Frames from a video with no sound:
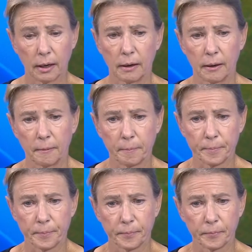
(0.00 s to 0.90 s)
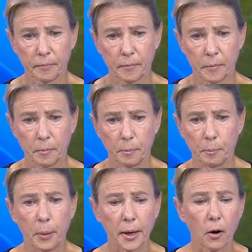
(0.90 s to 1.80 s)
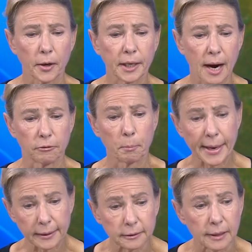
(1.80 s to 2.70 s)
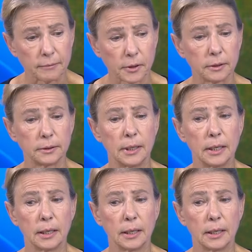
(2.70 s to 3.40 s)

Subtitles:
But on a governmental level,